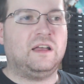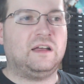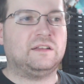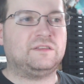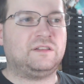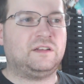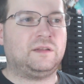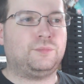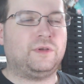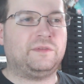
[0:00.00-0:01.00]
as
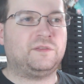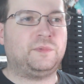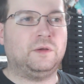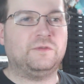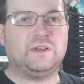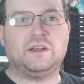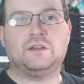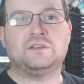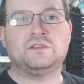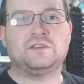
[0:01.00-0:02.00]
the previous build videos.